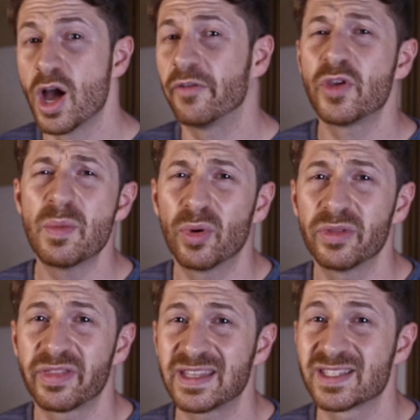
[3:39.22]
few
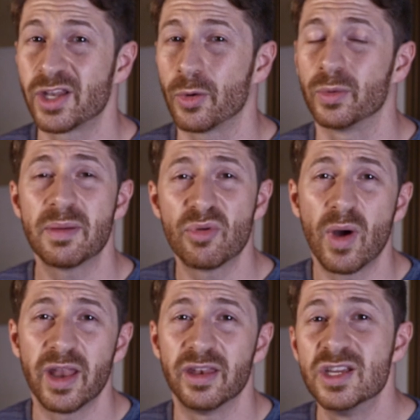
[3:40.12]
important things to note. Number
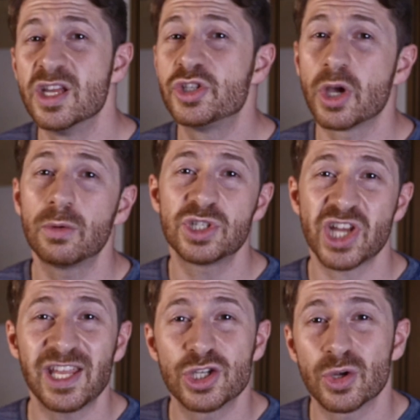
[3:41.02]
one, don't
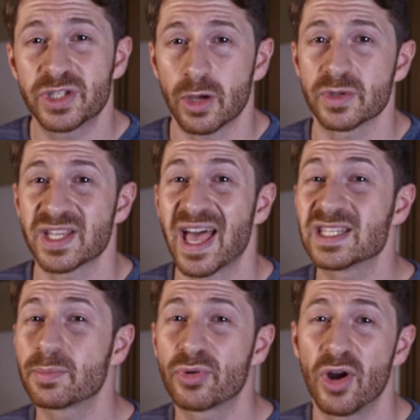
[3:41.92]
change your dose as
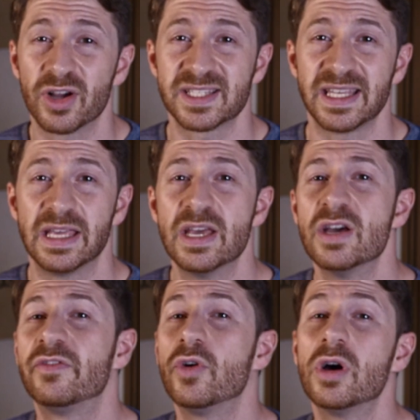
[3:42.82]
a proxy
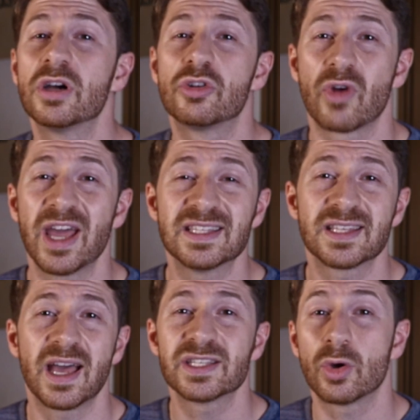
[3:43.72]
for grind
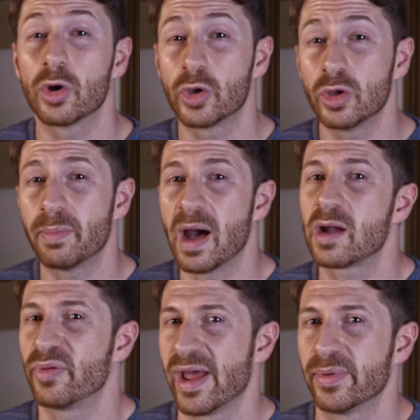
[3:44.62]
size or good puck
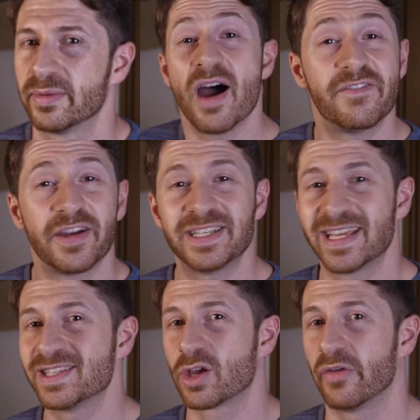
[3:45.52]
prep. A very
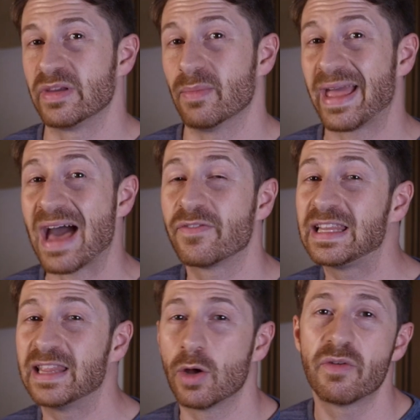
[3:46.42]
dense coffee might have a
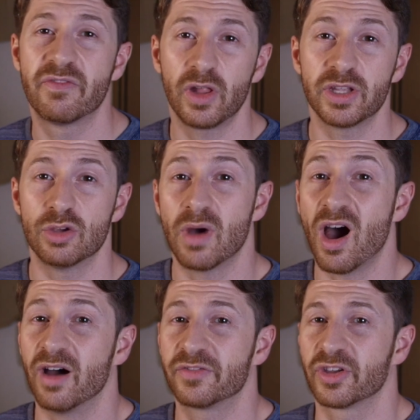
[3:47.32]
lower volume
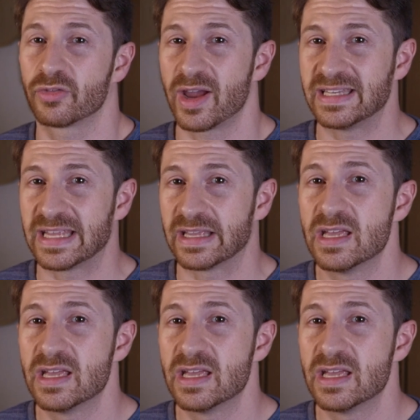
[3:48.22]
after grinding,